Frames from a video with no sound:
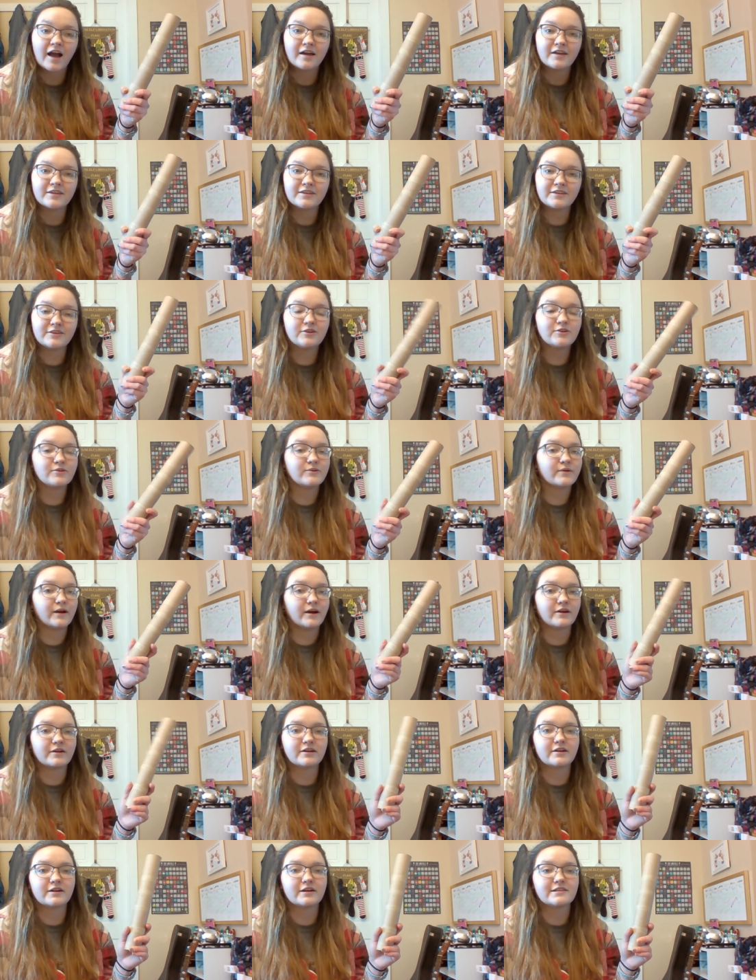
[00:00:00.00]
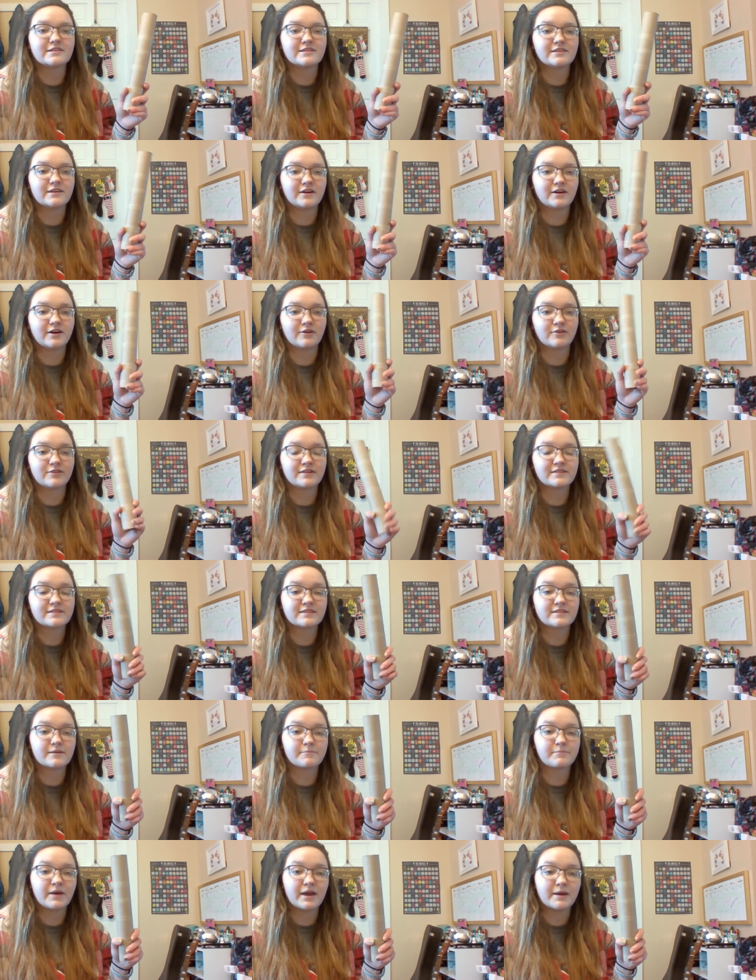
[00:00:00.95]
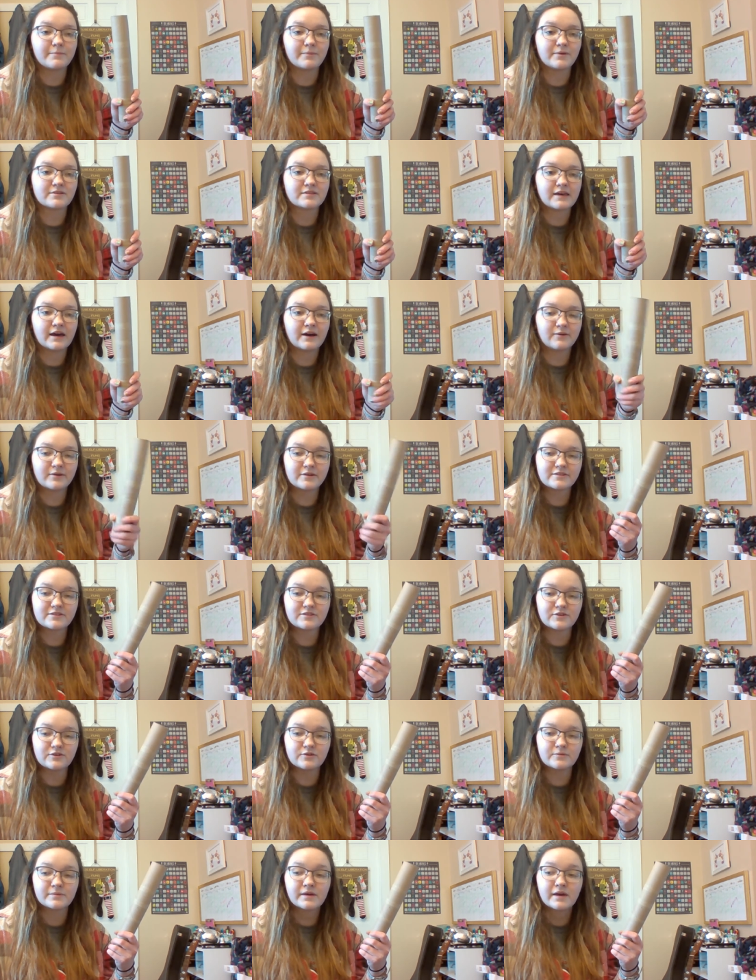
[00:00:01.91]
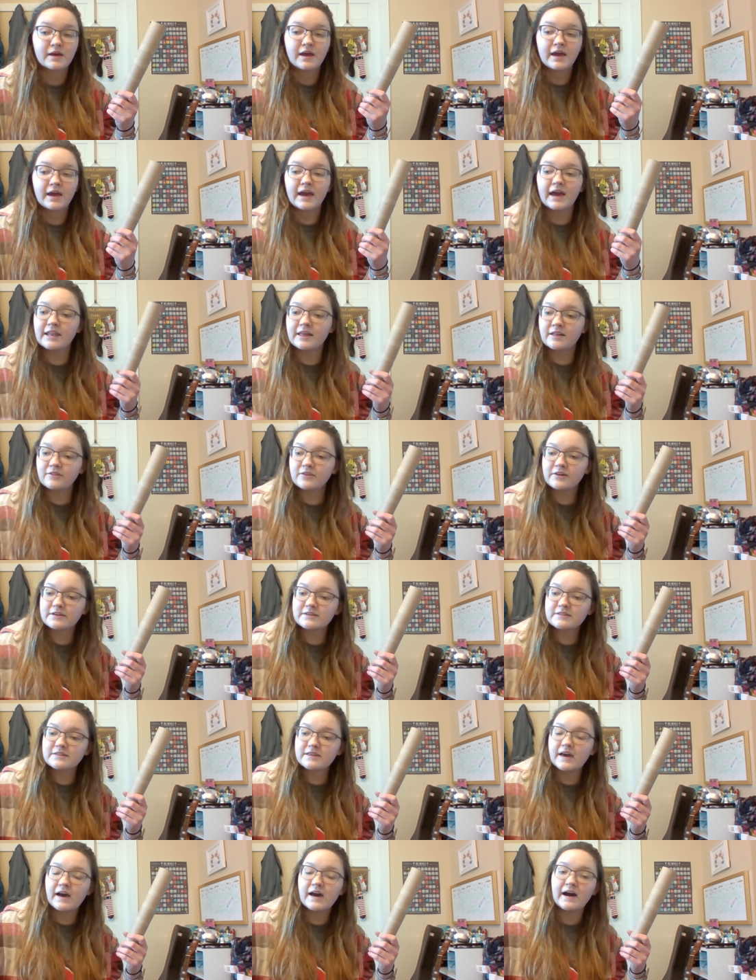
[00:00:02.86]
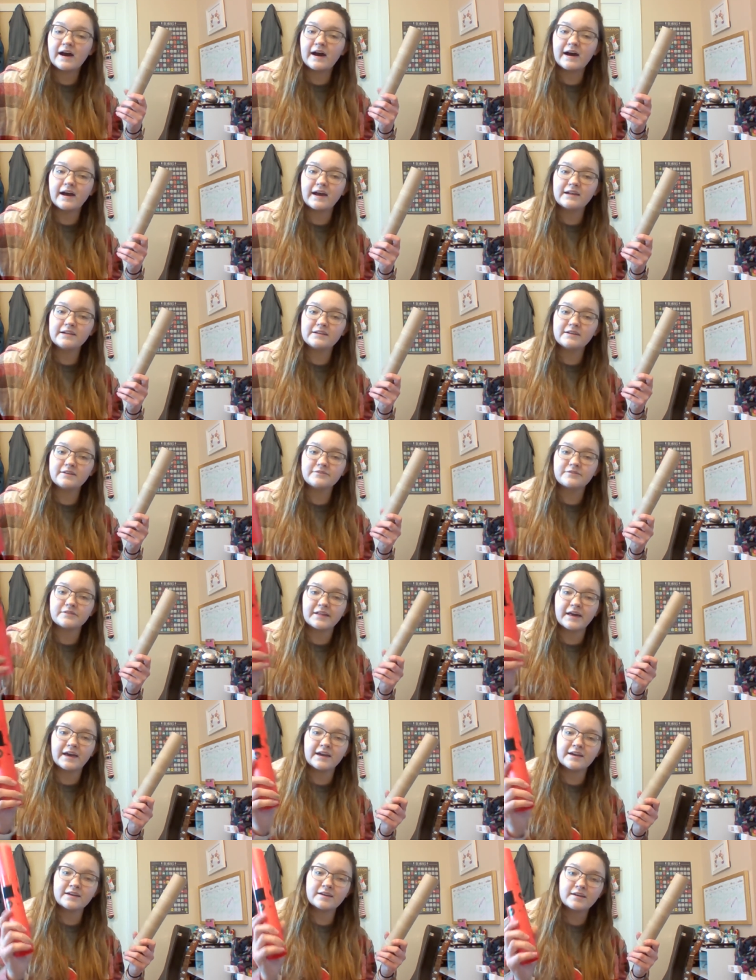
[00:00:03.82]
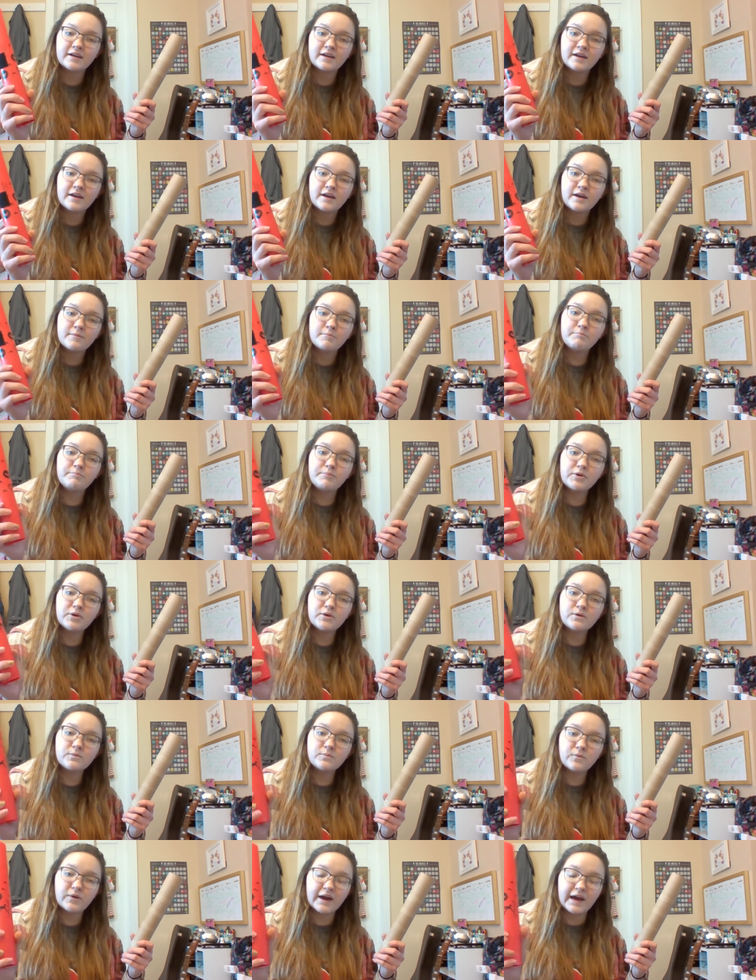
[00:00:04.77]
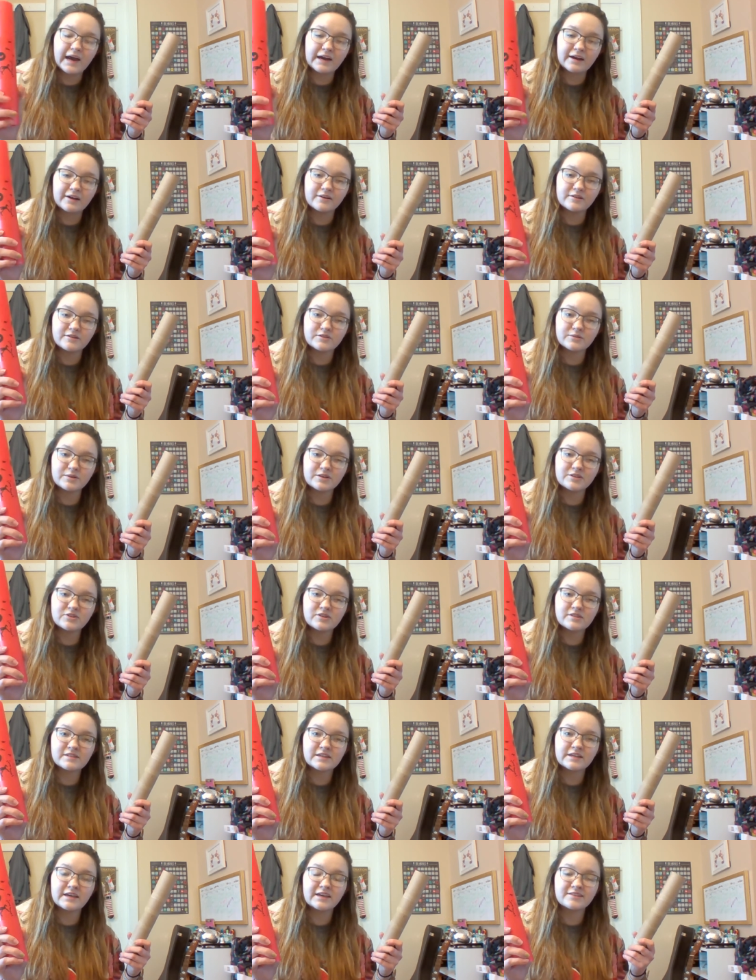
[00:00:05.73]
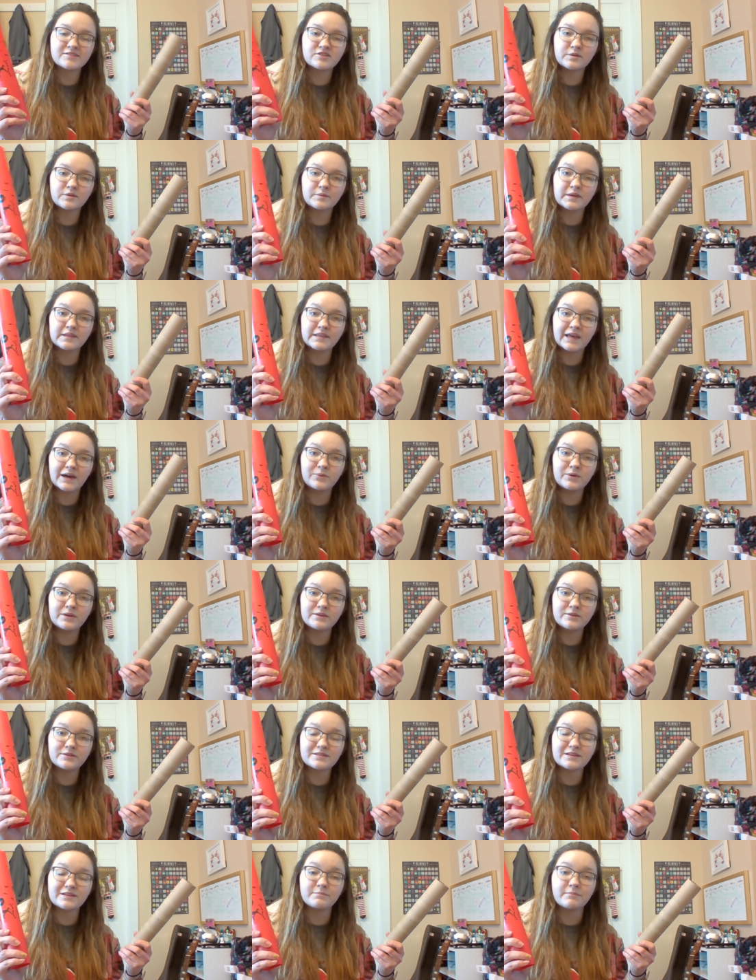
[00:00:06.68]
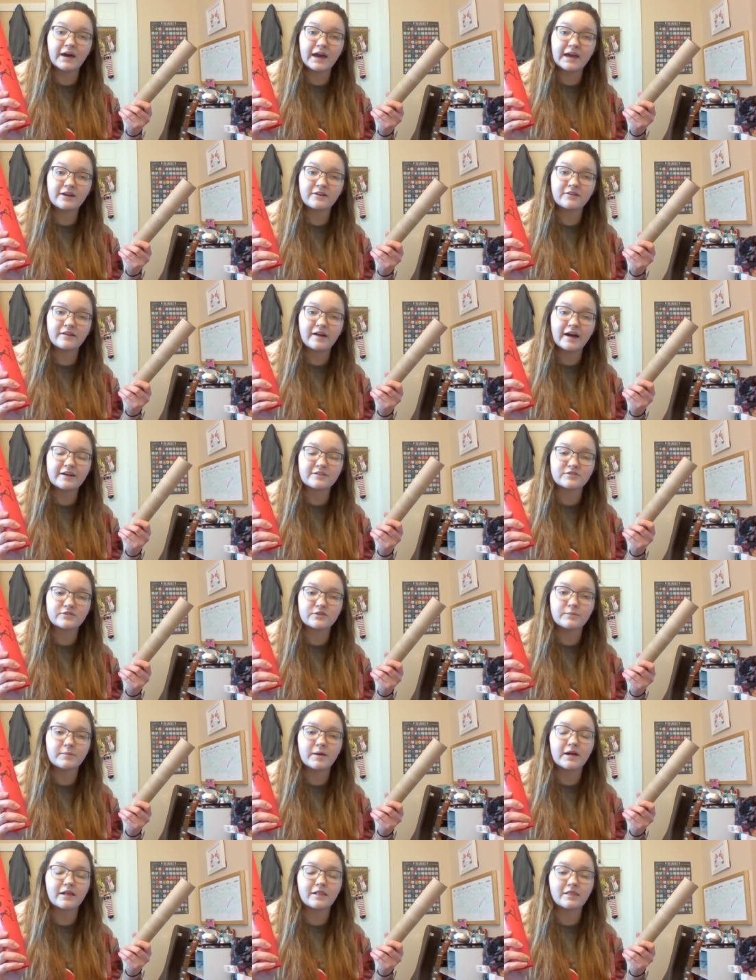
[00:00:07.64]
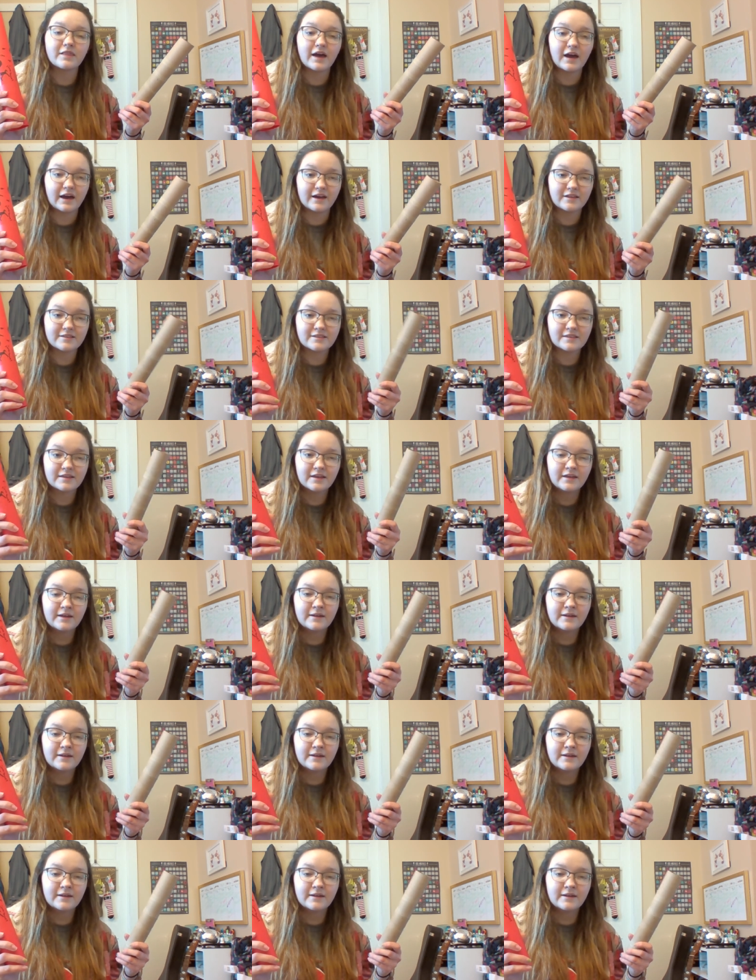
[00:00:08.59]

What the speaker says: you are good to go. This is a paper towel tube, and it looks kind of like boomwhackers, which is an instrument that we use in my classroom a lot.